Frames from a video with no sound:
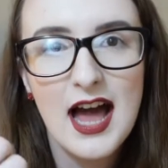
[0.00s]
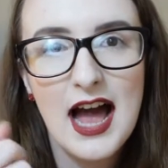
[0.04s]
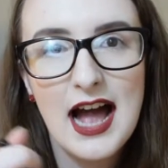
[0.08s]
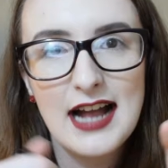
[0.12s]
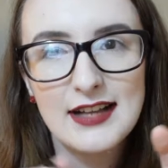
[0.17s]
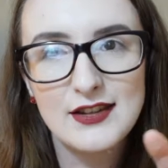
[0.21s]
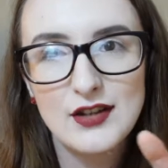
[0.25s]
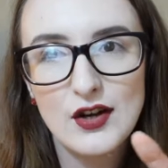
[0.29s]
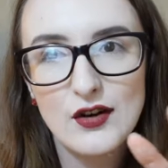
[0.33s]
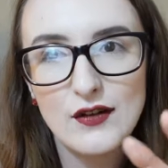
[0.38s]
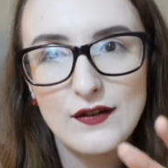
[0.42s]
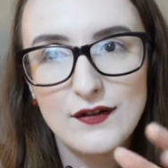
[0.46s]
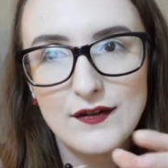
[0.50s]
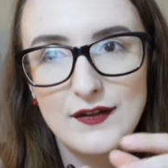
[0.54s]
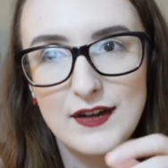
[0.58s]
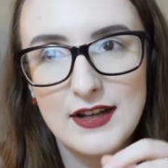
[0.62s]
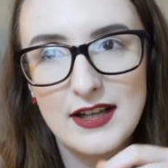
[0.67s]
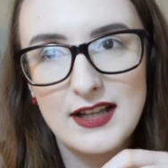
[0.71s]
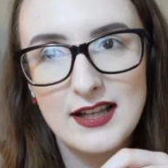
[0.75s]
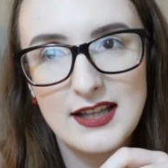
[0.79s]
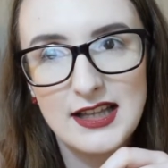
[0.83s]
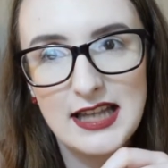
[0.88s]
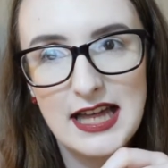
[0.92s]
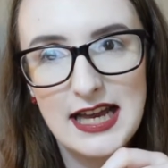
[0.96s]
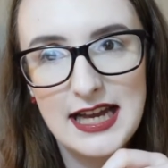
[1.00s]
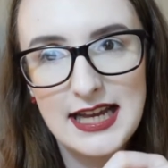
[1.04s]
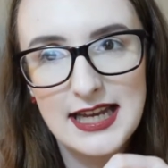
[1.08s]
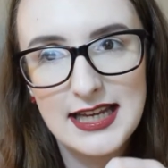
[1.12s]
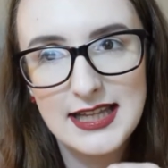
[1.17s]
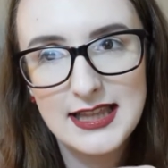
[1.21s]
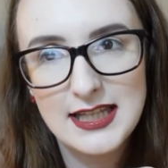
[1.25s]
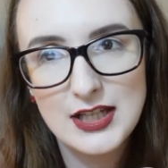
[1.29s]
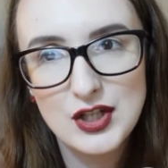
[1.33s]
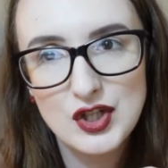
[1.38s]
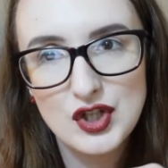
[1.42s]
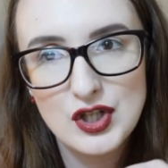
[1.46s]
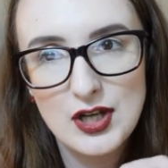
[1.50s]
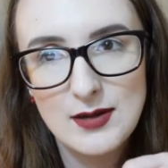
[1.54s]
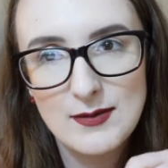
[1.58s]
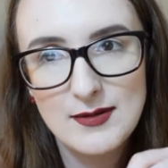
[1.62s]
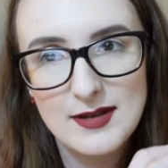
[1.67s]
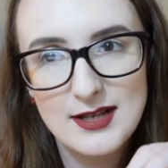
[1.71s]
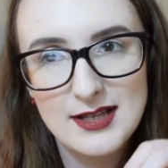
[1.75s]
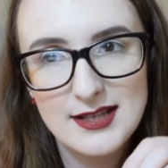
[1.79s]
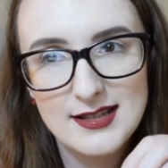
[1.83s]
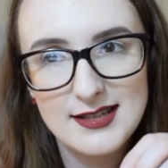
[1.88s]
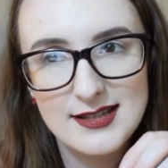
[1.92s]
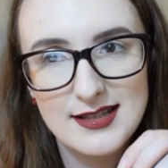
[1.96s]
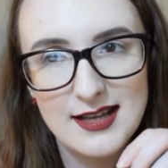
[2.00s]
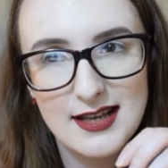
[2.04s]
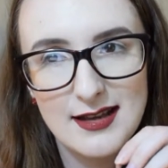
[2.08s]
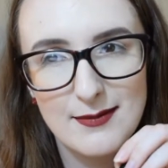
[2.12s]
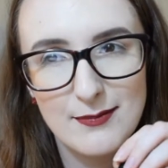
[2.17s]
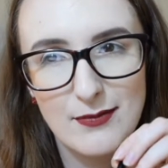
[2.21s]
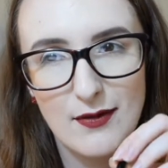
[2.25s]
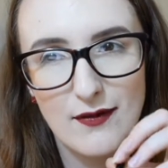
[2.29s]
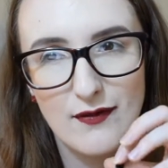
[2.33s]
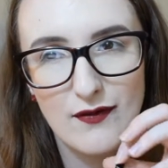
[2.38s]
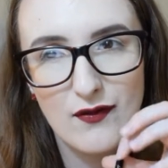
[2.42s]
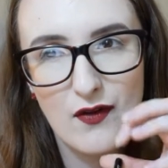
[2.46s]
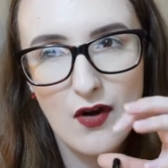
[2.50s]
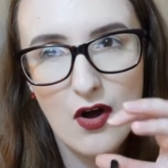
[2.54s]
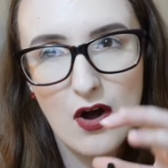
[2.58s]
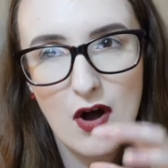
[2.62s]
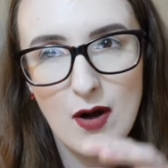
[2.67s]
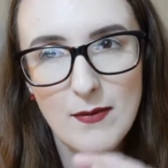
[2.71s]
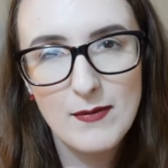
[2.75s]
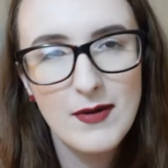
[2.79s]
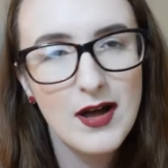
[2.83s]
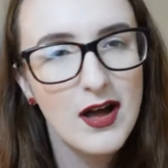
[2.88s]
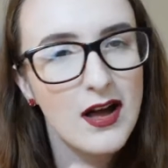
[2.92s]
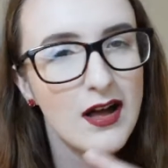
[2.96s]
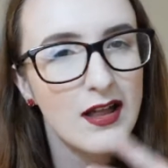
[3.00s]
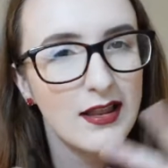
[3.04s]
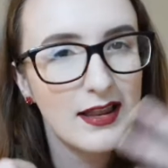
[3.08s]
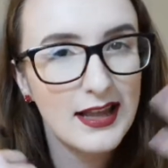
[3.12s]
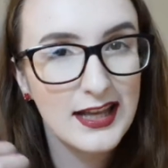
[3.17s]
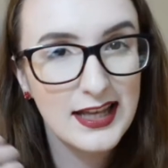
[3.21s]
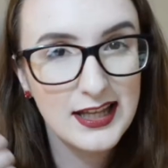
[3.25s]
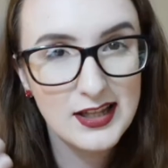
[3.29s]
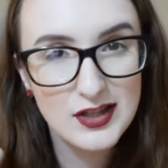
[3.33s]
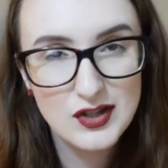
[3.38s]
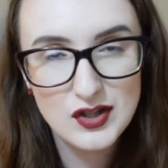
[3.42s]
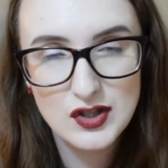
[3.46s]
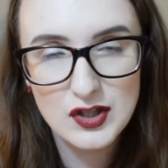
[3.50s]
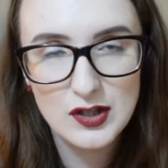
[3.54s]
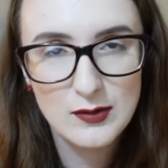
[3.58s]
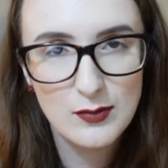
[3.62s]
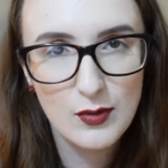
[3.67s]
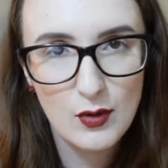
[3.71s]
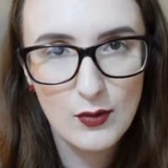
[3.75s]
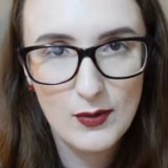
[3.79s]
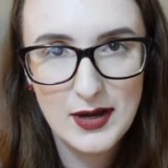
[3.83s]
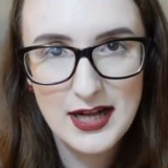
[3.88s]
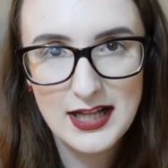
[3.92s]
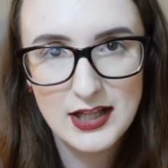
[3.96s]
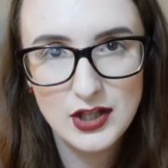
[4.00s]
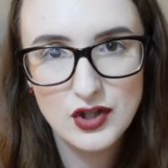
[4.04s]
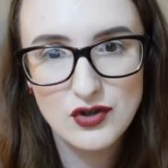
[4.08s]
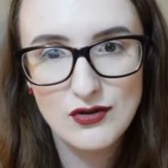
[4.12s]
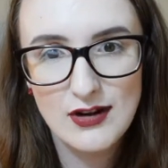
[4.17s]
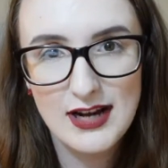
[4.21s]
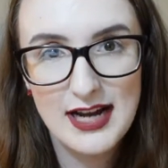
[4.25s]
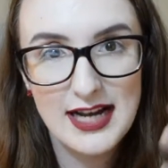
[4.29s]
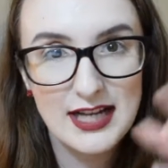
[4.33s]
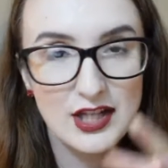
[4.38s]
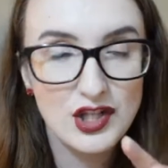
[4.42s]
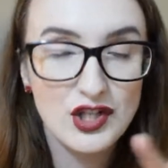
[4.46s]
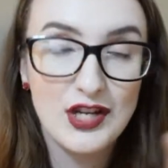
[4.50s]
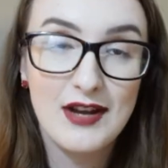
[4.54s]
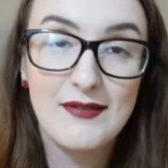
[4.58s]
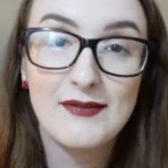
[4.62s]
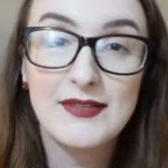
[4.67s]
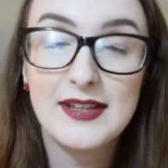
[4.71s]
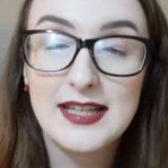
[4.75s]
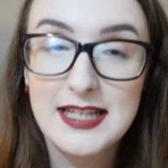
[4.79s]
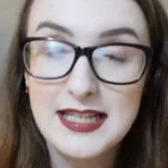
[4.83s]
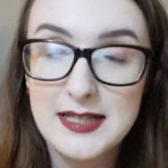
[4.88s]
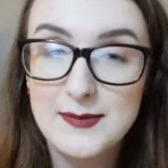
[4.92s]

I don't feel like these shimmers perform like super well dry, generally